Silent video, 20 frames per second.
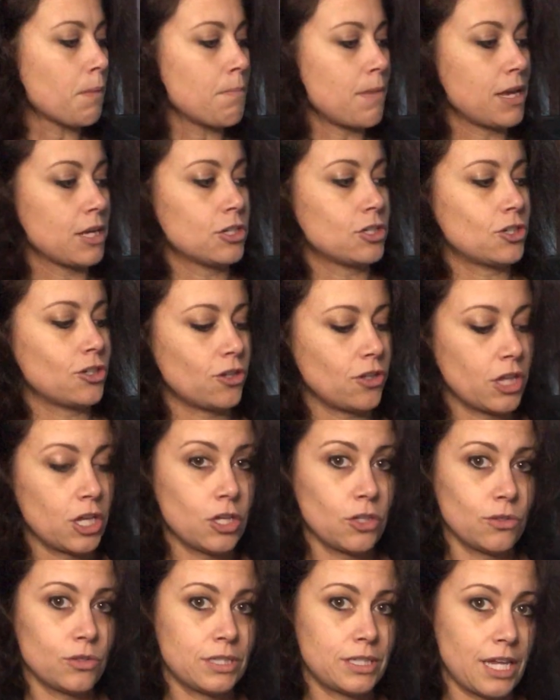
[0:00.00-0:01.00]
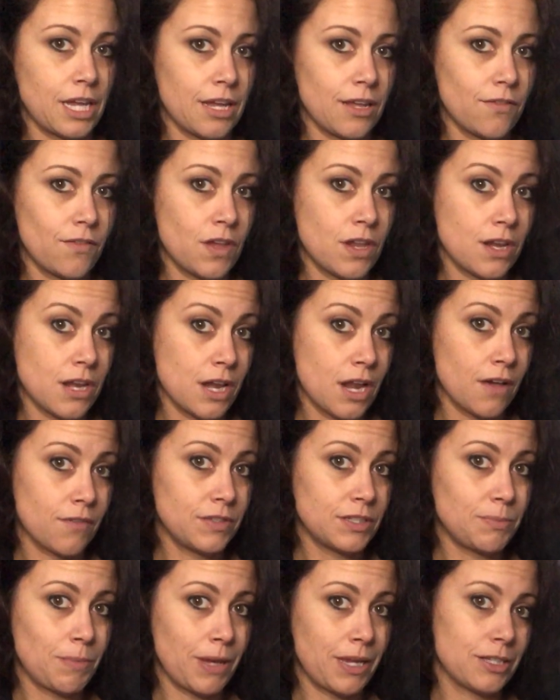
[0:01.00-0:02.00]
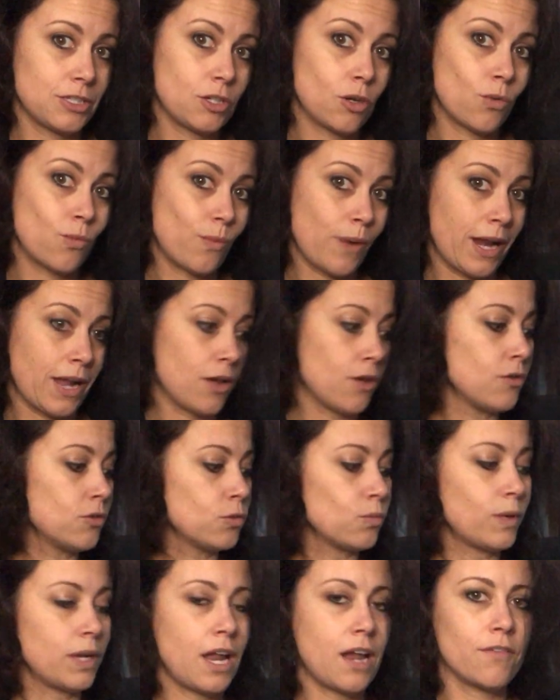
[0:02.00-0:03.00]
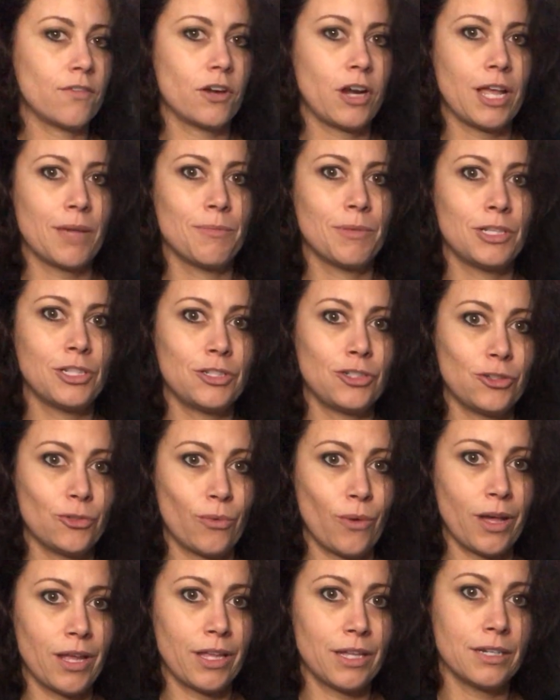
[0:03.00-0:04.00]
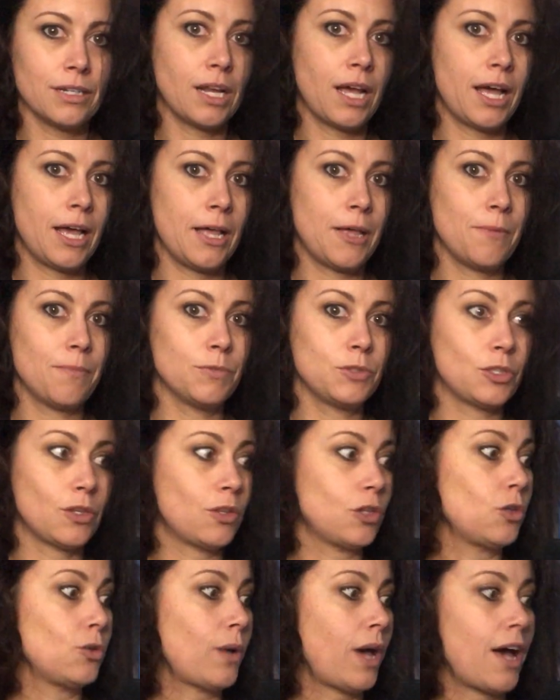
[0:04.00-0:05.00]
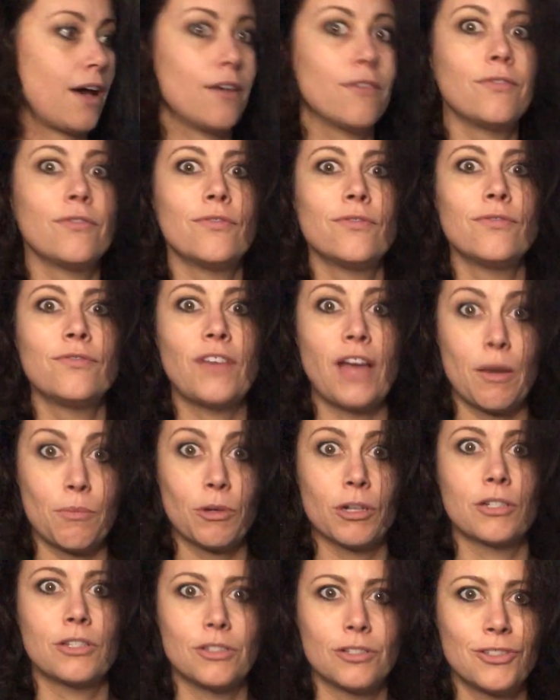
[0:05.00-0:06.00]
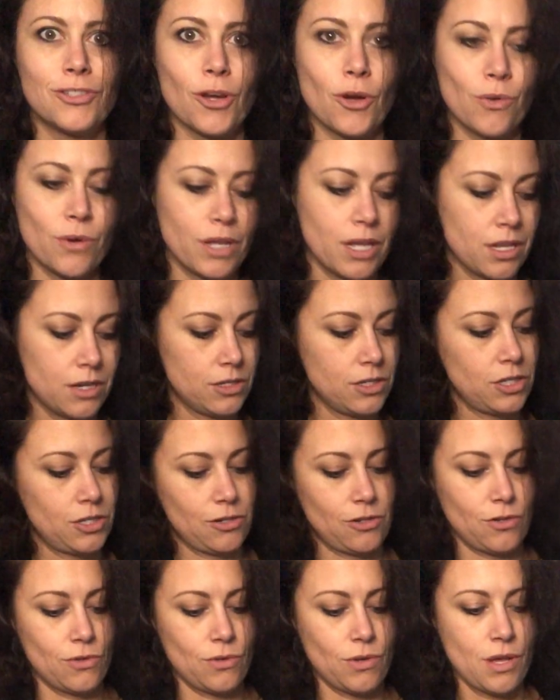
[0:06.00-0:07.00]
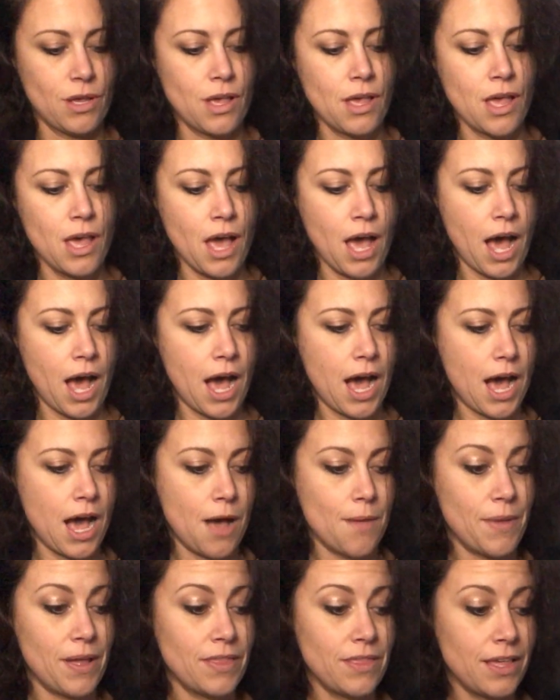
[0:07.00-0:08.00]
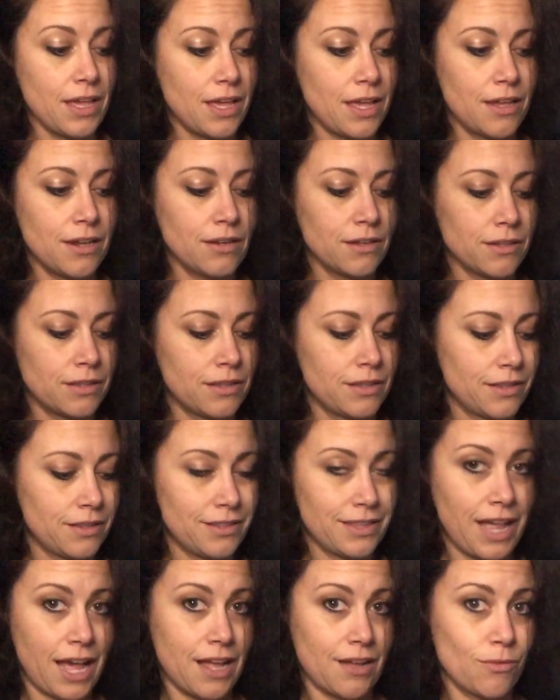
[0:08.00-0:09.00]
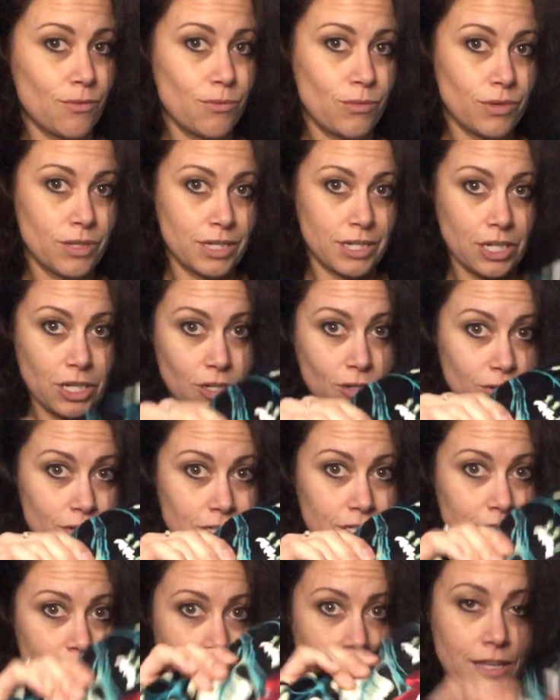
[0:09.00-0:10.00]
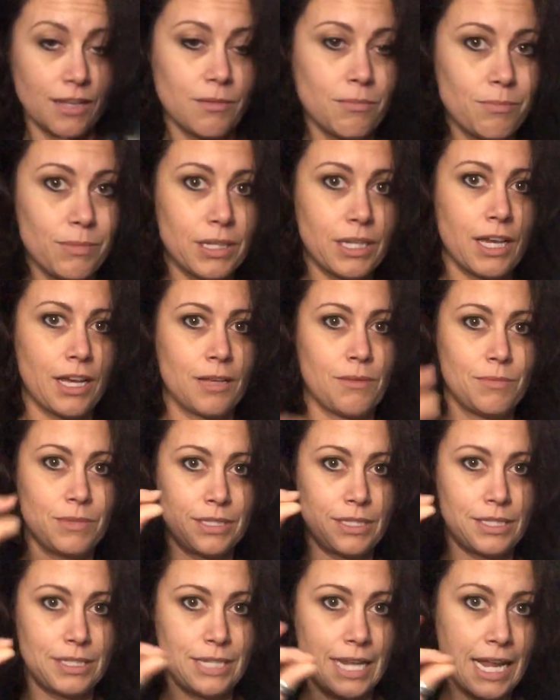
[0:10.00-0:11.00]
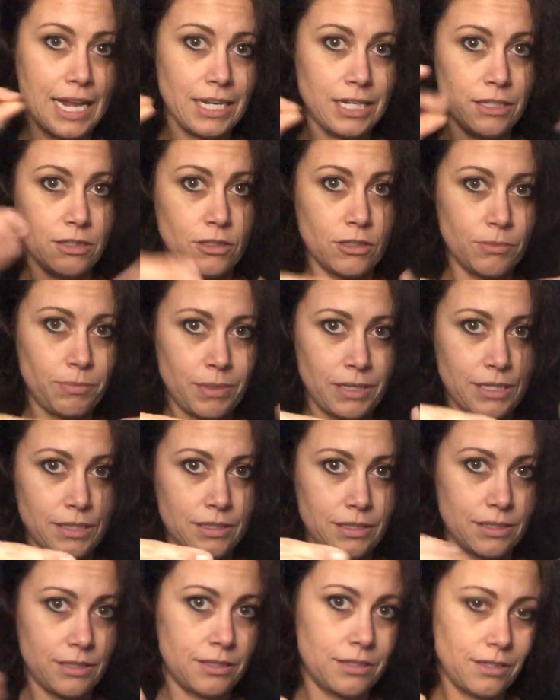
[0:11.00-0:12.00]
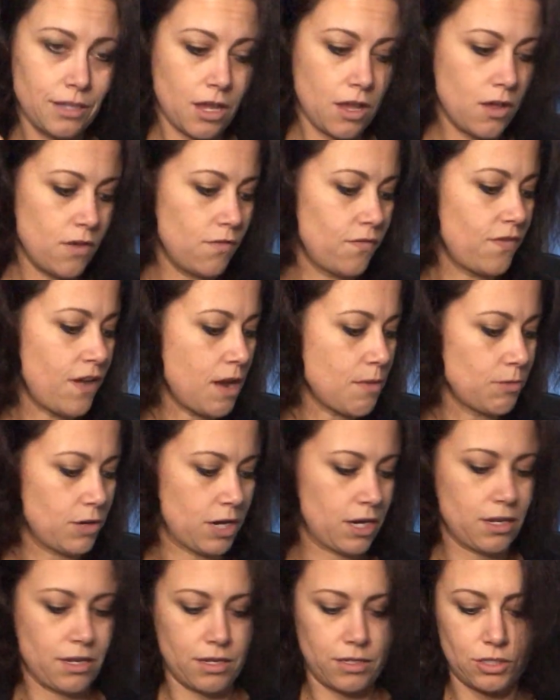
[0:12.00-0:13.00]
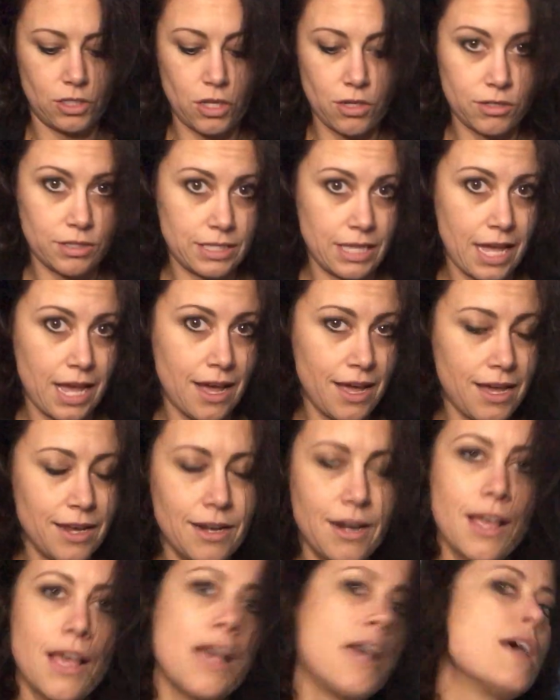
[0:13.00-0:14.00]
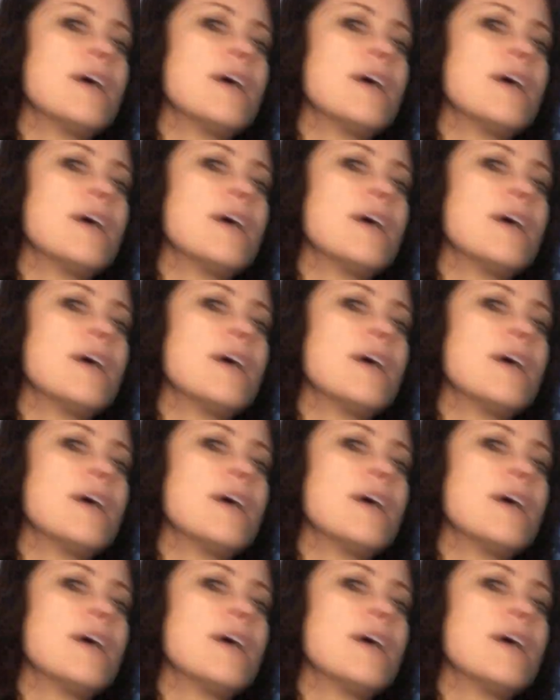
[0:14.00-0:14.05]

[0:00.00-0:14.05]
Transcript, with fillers: make sure that you save enough space around whatever image you want so that you have fabric to sew into. And then that one huge thing becomes this tiny little piece of fabric. So there's that.